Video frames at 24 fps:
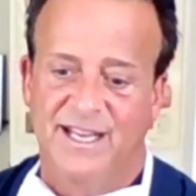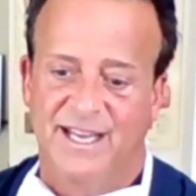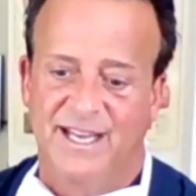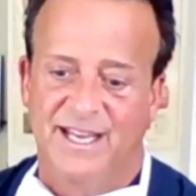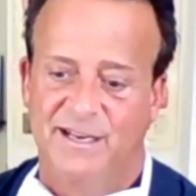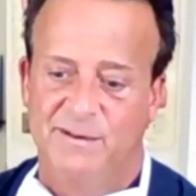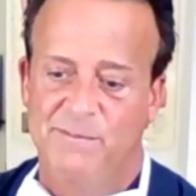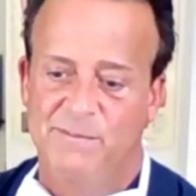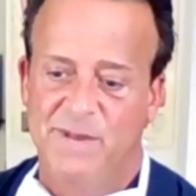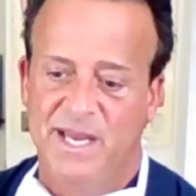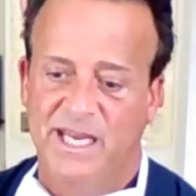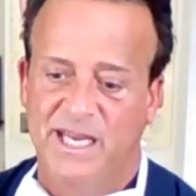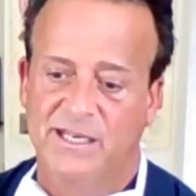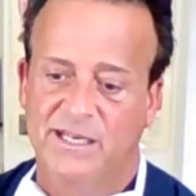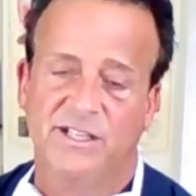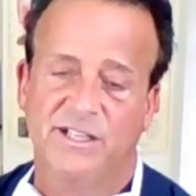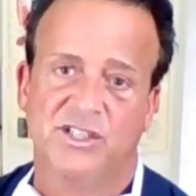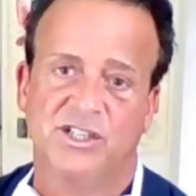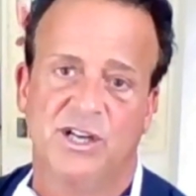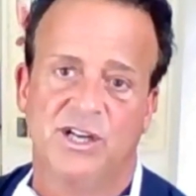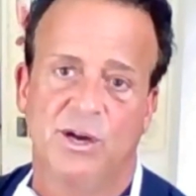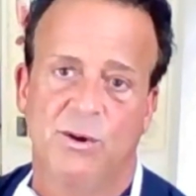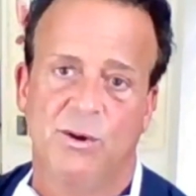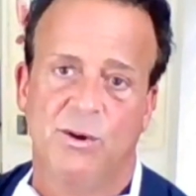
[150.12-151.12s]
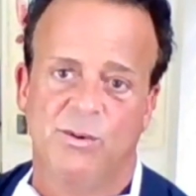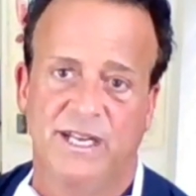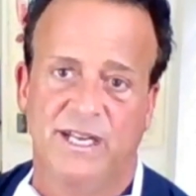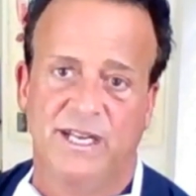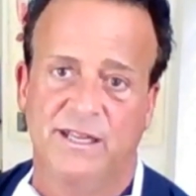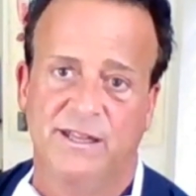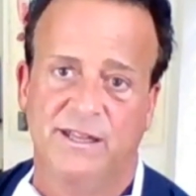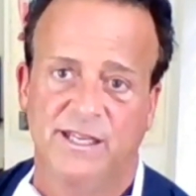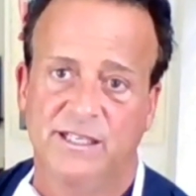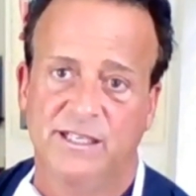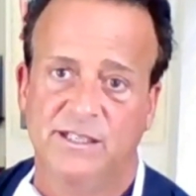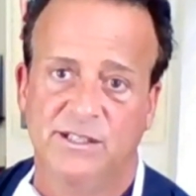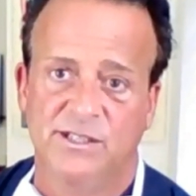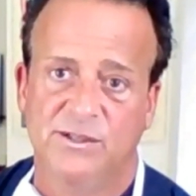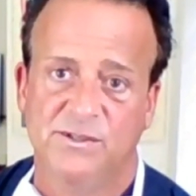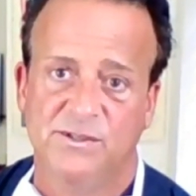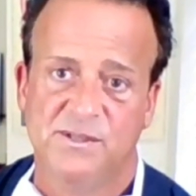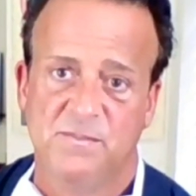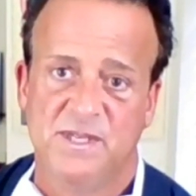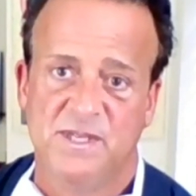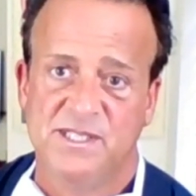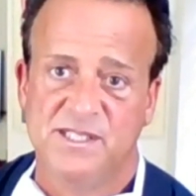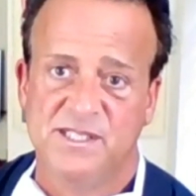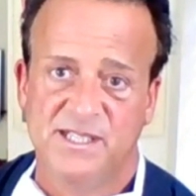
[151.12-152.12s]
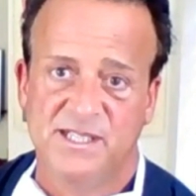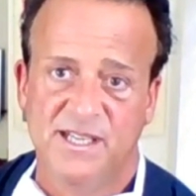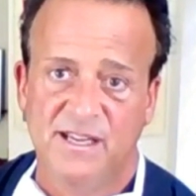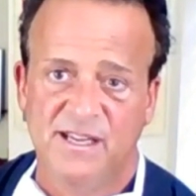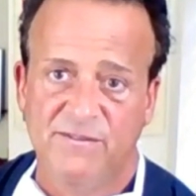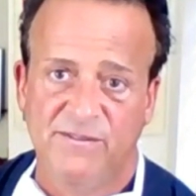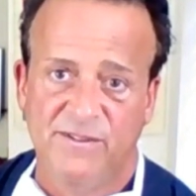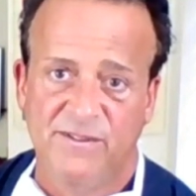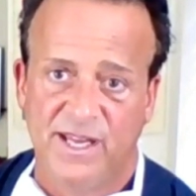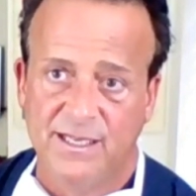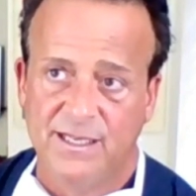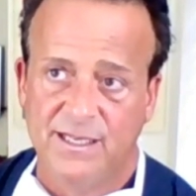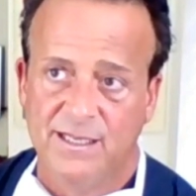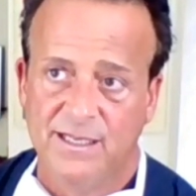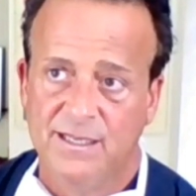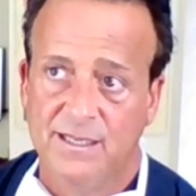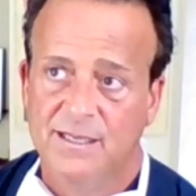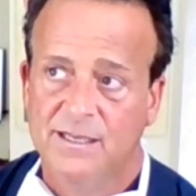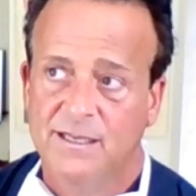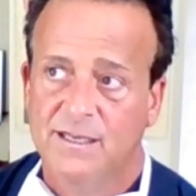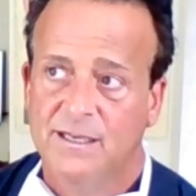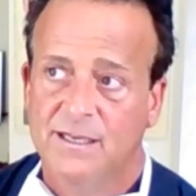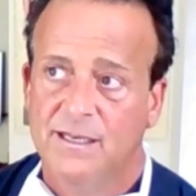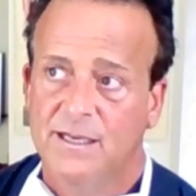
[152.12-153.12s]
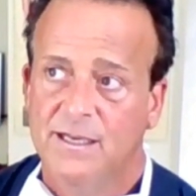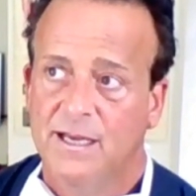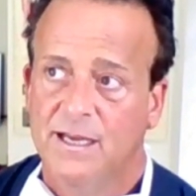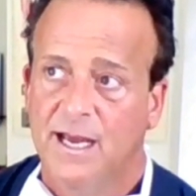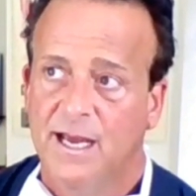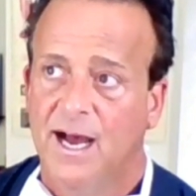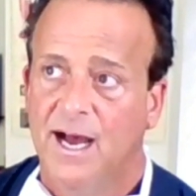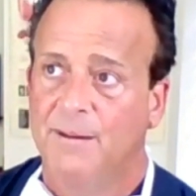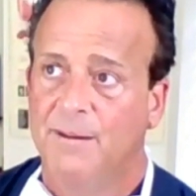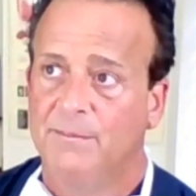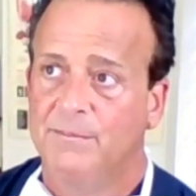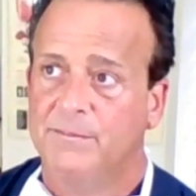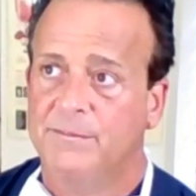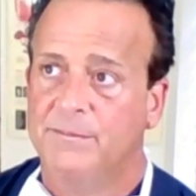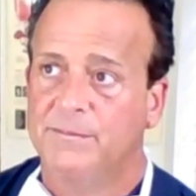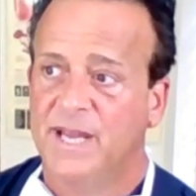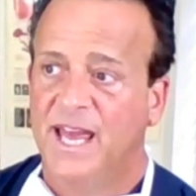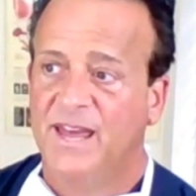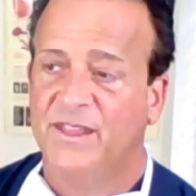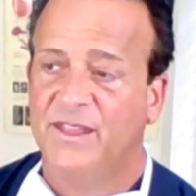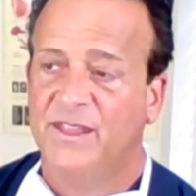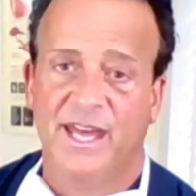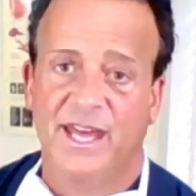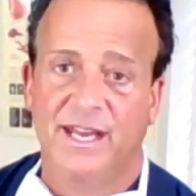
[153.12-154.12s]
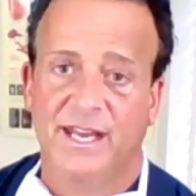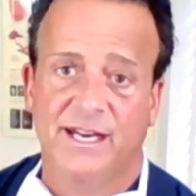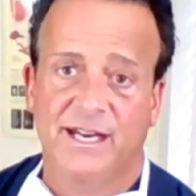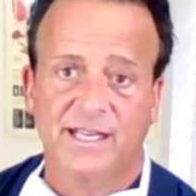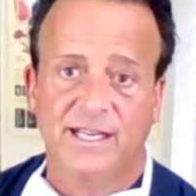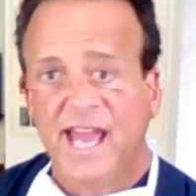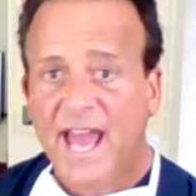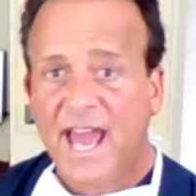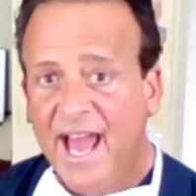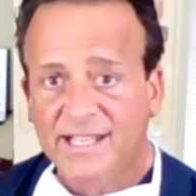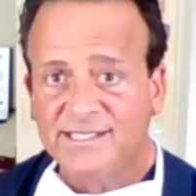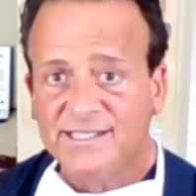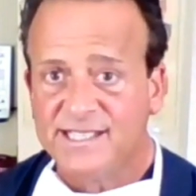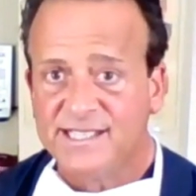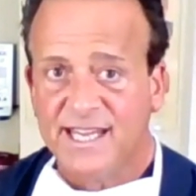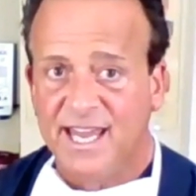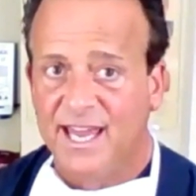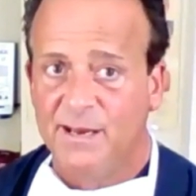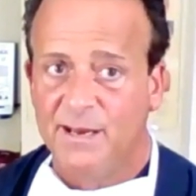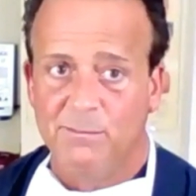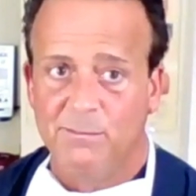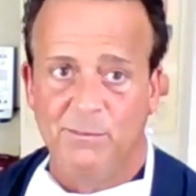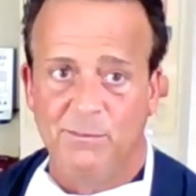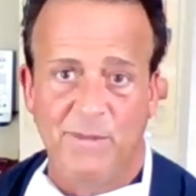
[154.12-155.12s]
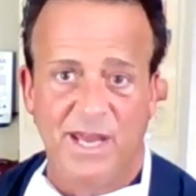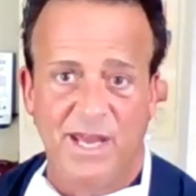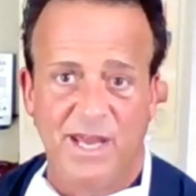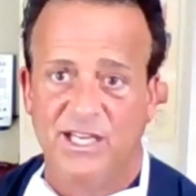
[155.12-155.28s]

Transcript: and it may not show anything too specific. Um, and then a CAT scan